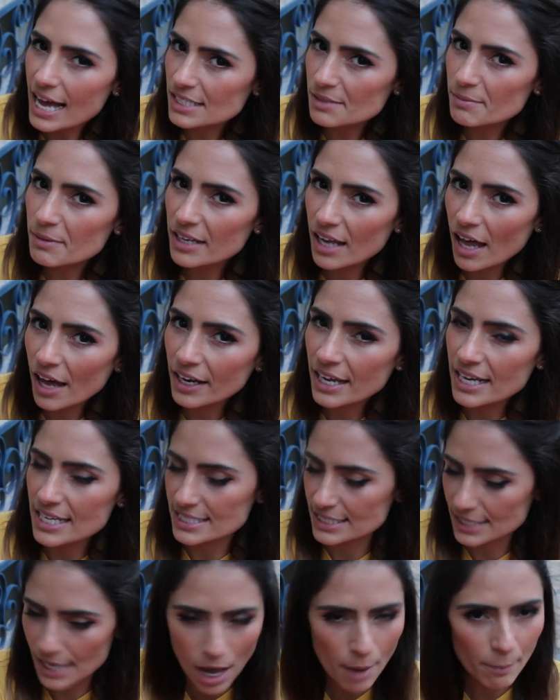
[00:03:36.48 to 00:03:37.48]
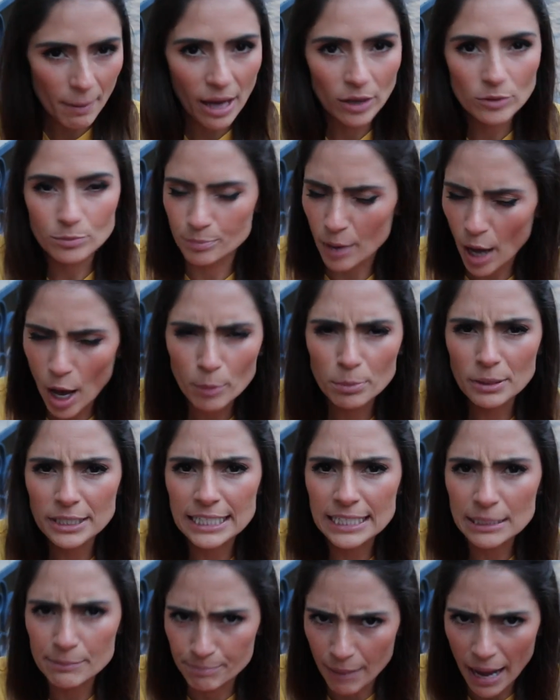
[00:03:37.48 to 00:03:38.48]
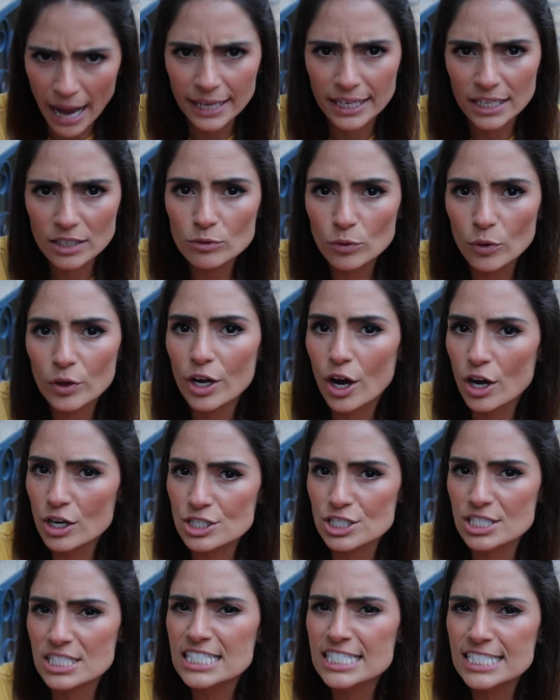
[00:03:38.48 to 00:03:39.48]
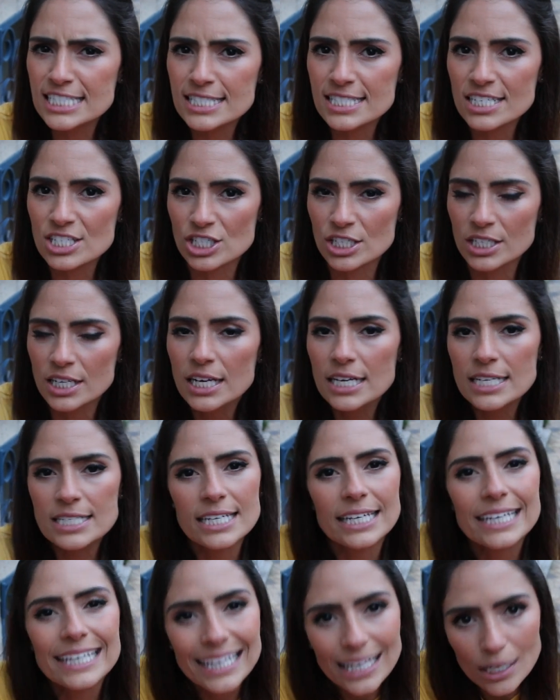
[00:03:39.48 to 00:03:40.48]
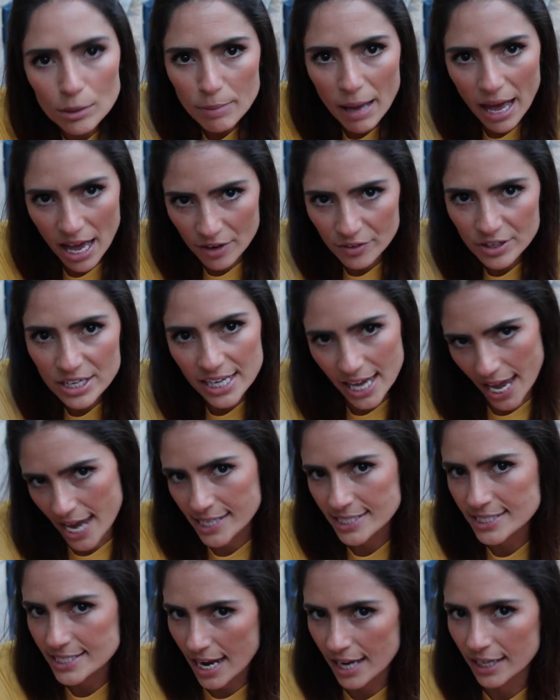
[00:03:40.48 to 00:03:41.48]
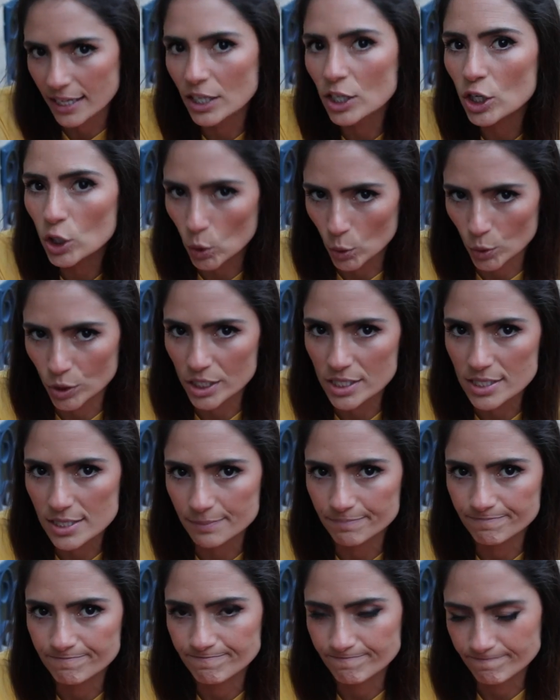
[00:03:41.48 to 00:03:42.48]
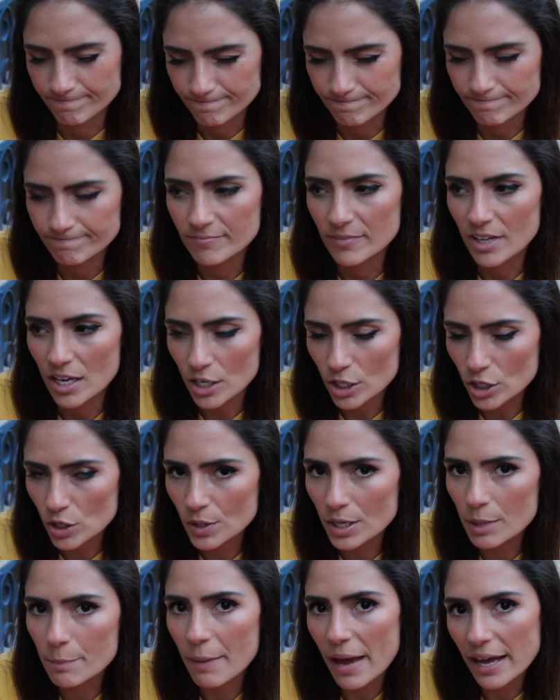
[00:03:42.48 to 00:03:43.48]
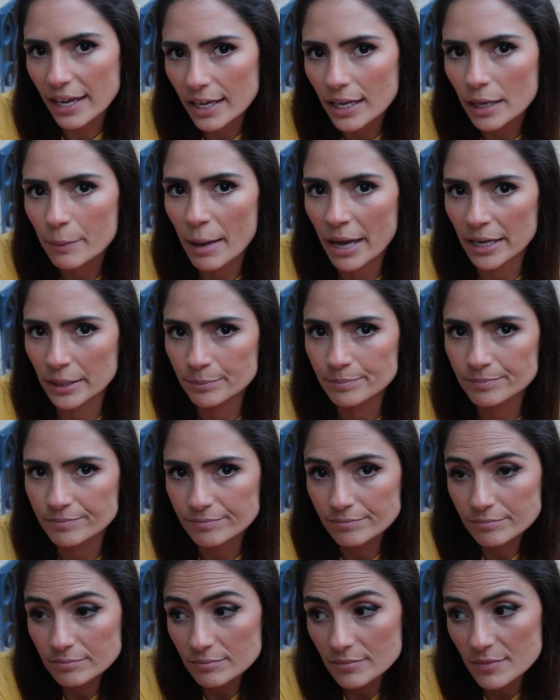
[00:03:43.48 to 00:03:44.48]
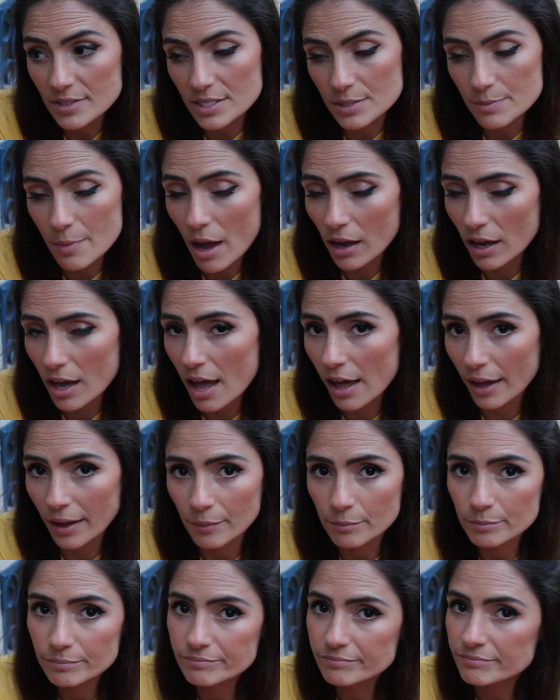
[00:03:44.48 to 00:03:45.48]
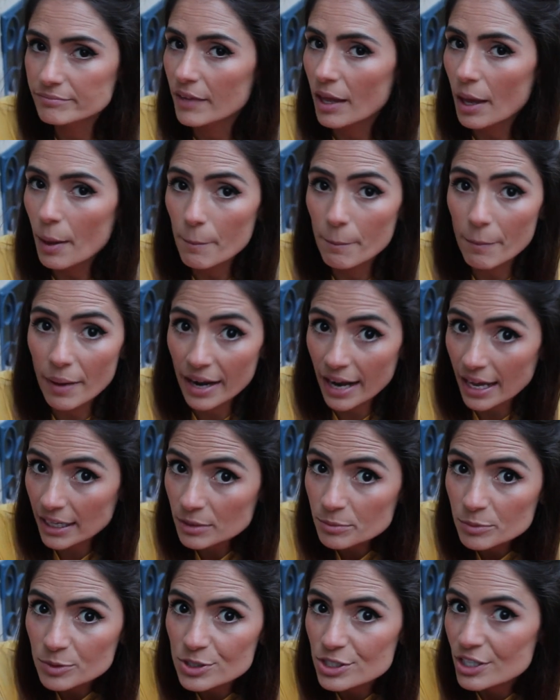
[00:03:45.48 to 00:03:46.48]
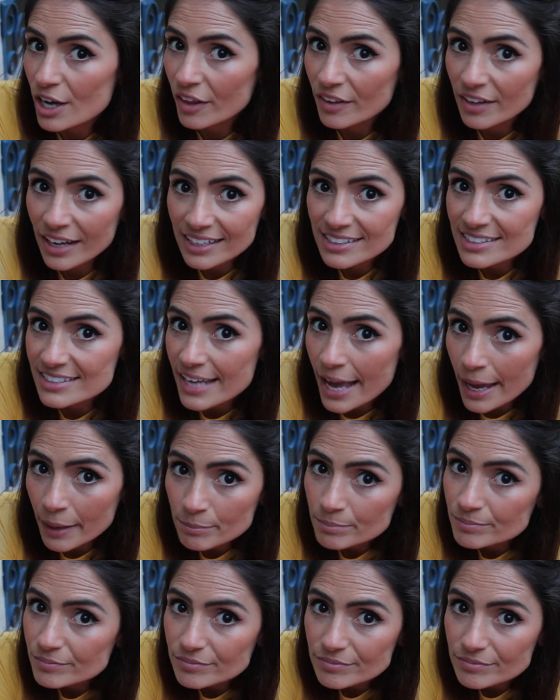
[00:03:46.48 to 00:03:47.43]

Adam Lallana has come out publicly backing Roy Hodgson's decision to keep Harry Kane taking corners. You keep backing him, Adam. Smart guy. Bet Adam will start the next game.